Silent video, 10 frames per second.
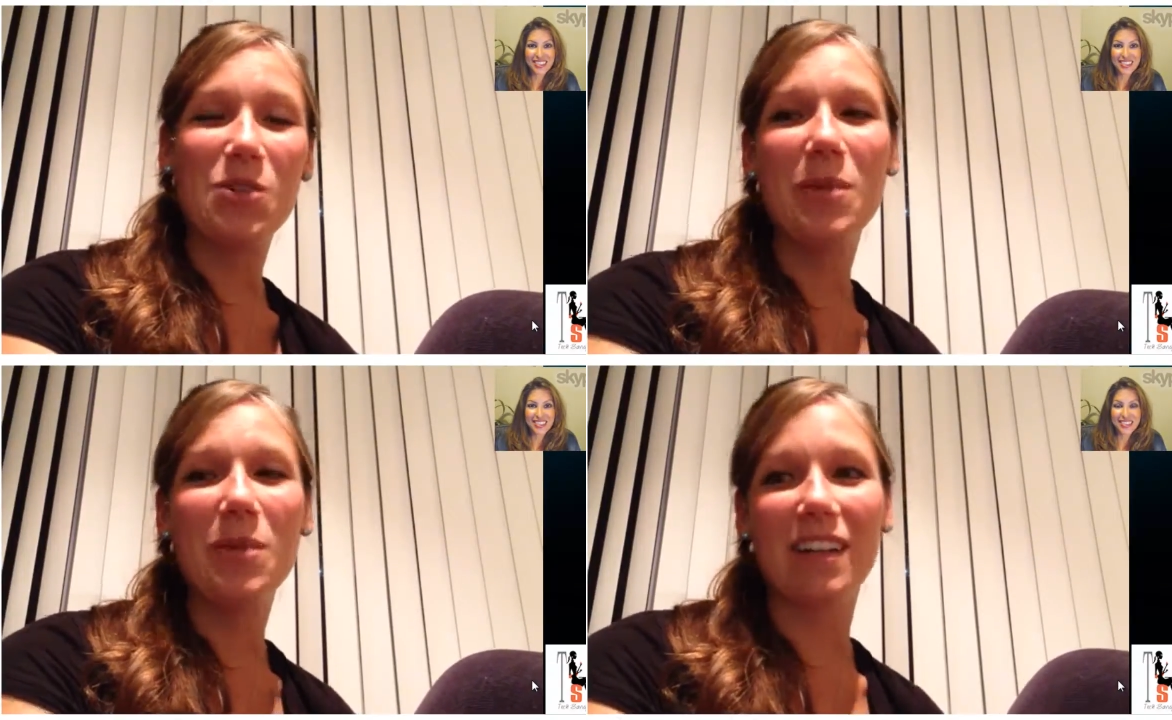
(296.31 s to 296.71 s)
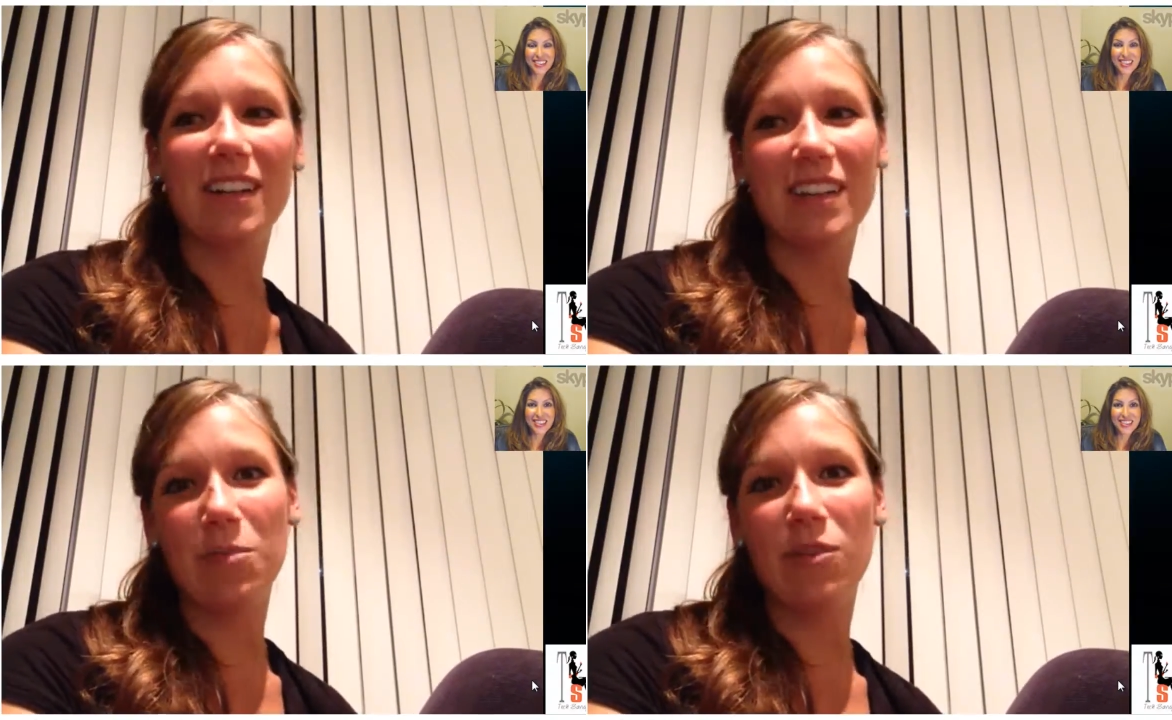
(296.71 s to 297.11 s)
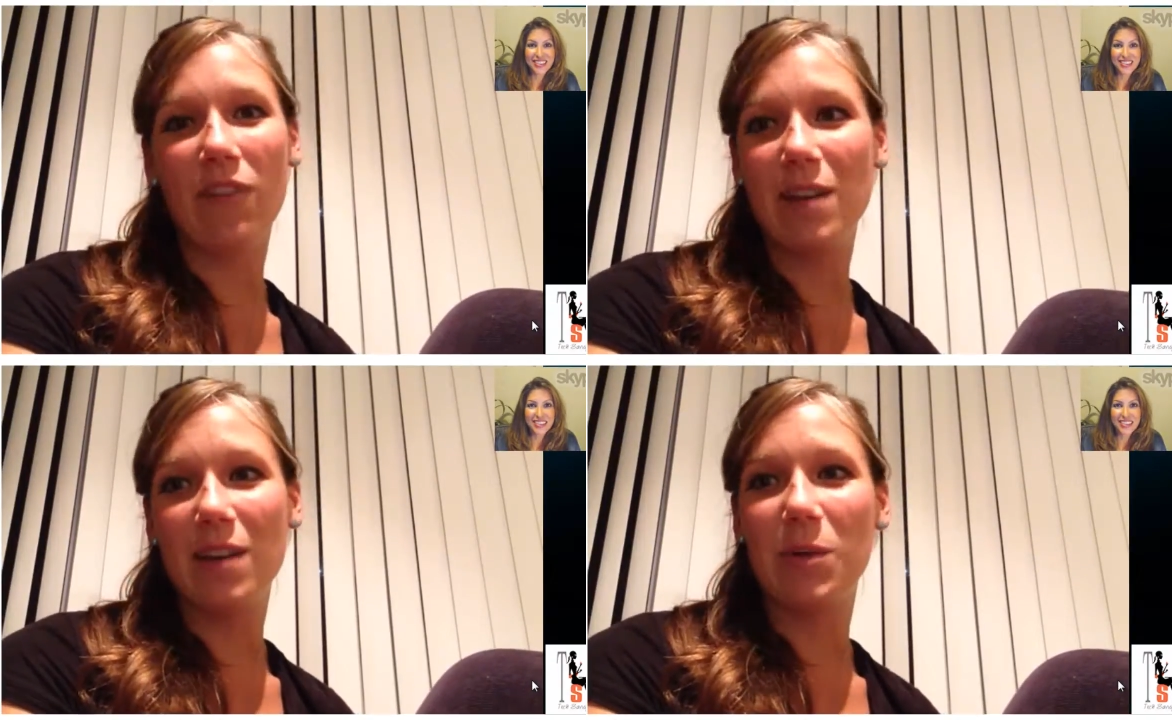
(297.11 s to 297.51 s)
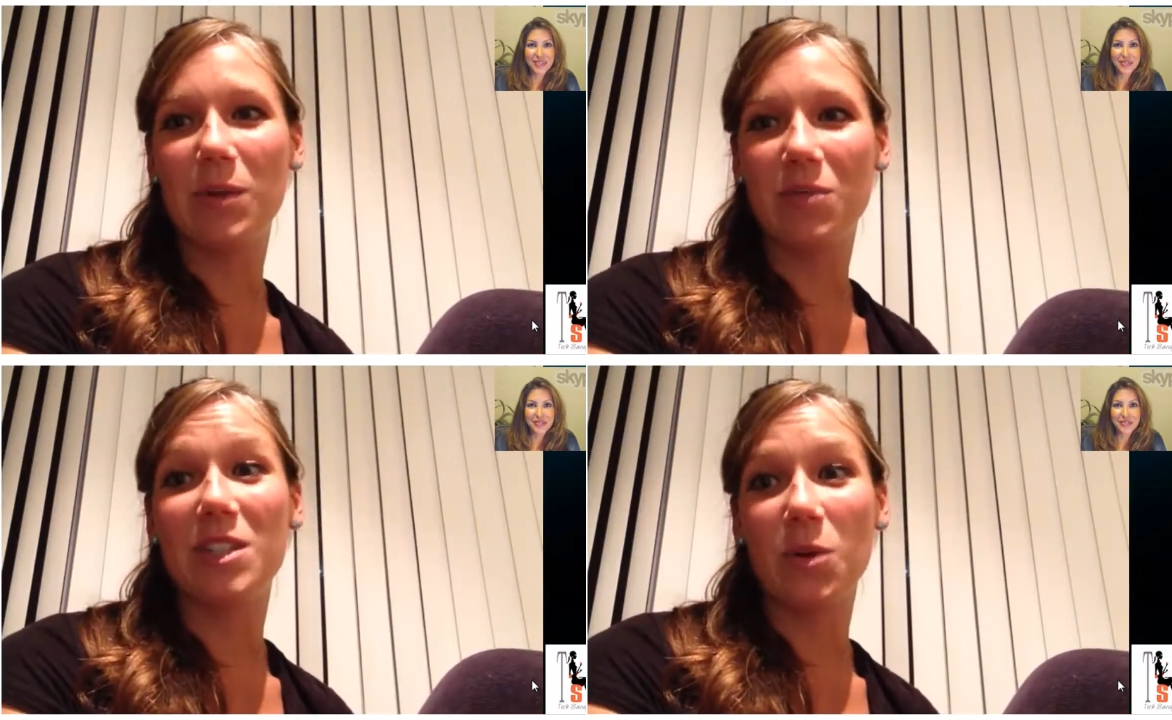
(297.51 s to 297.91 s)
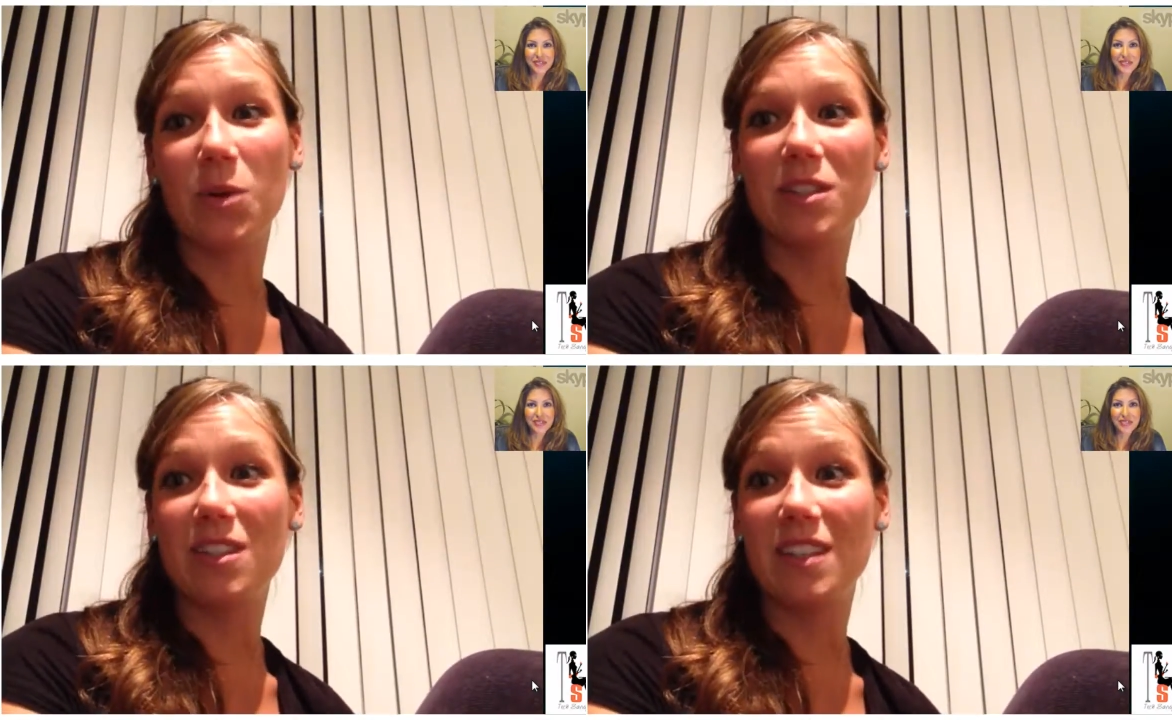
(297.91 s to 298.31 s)
Speaker 1: but it provided me with the
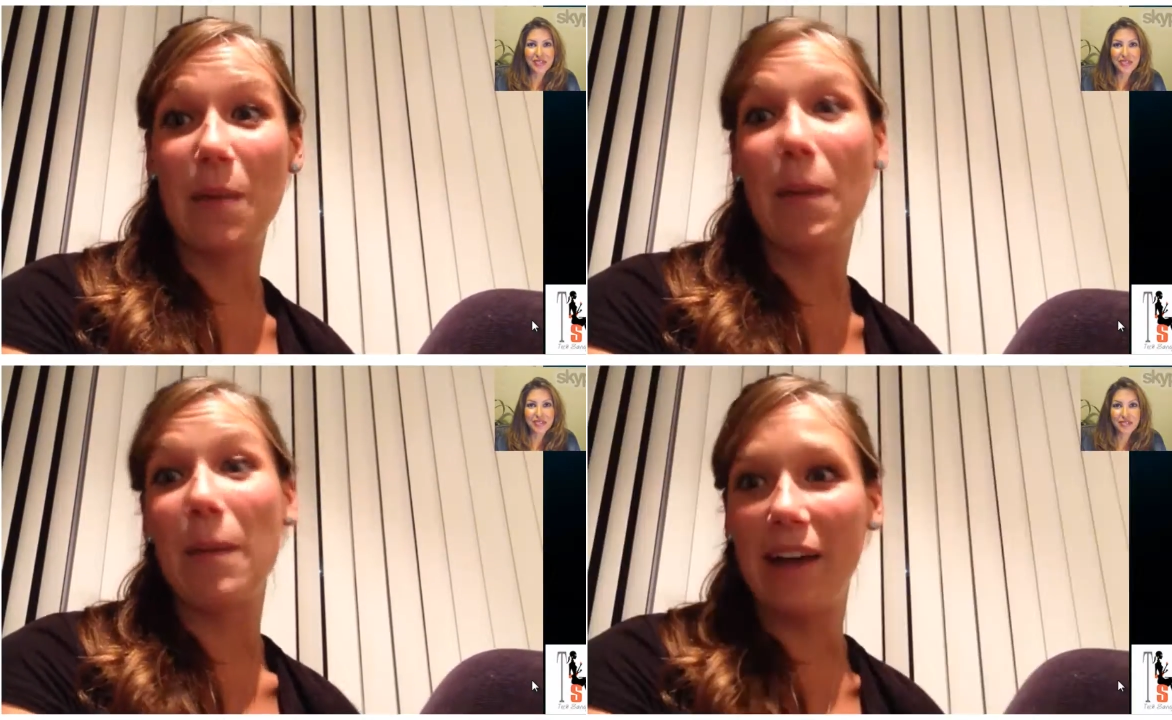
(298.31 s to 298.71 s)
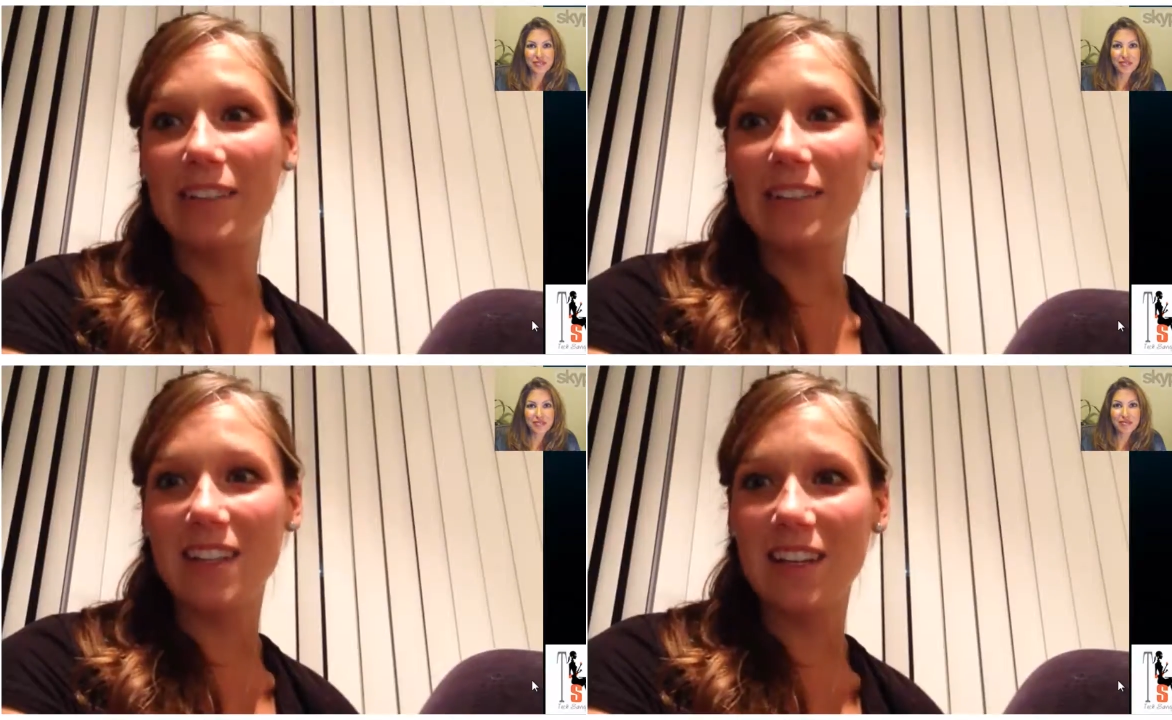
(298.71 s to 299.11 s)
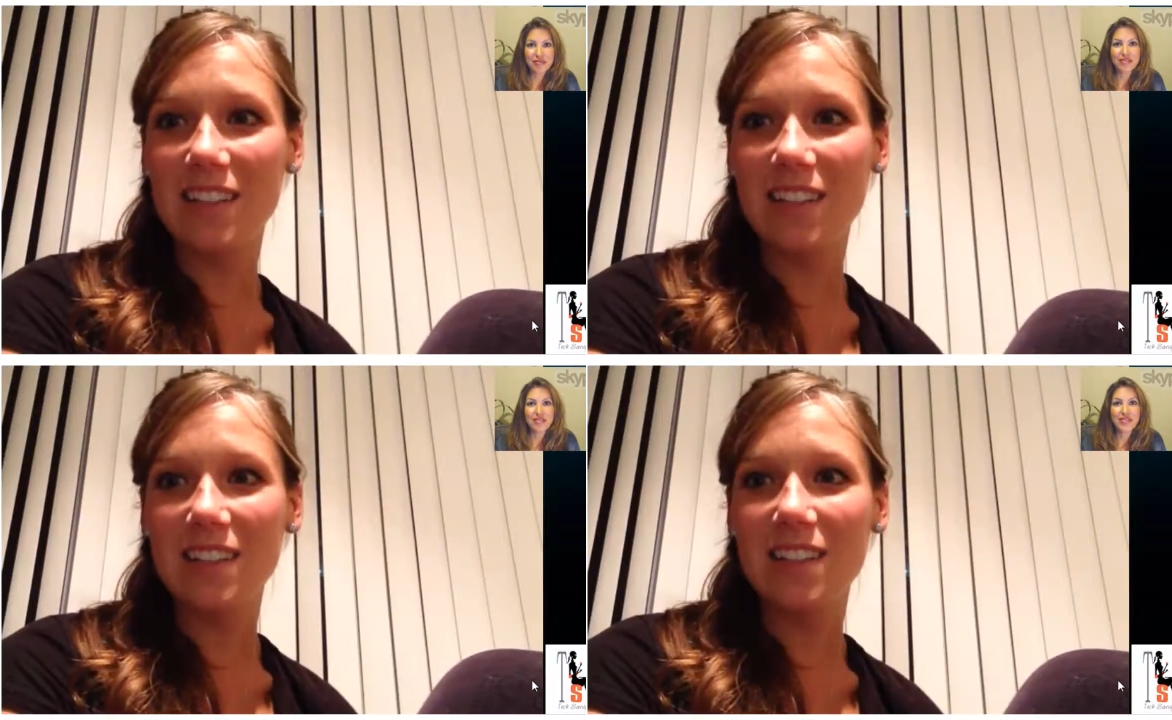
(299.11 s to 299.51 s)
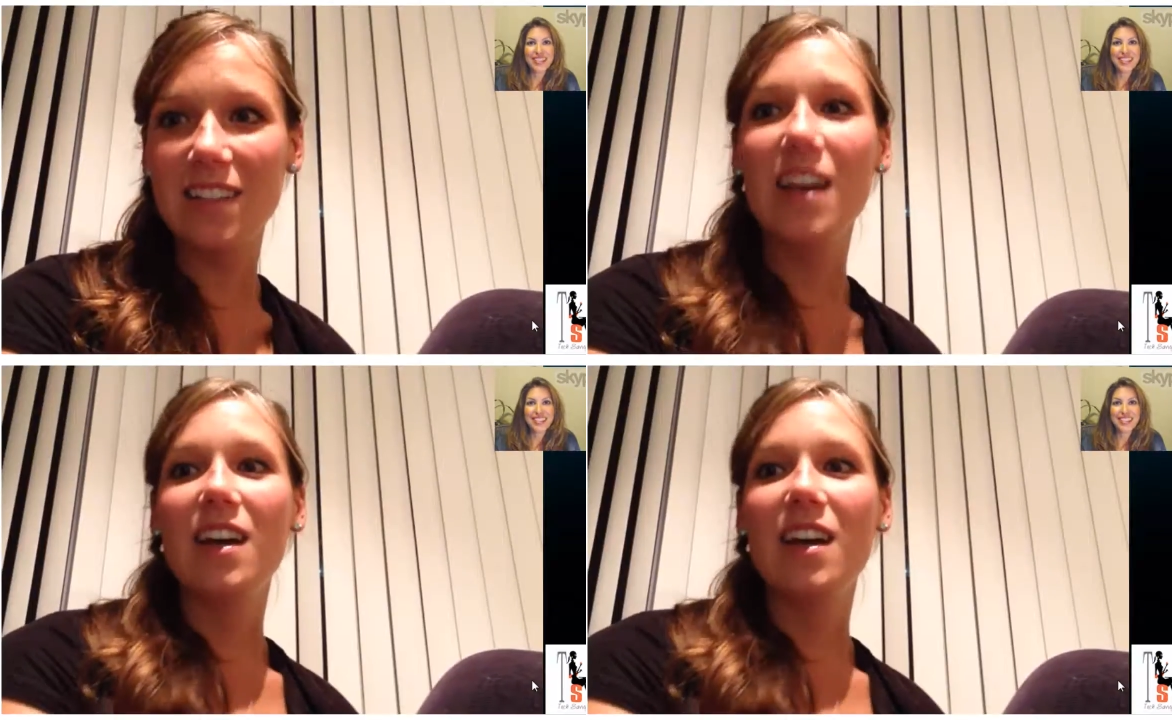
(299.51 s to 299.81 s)
resources to get my pilot's license.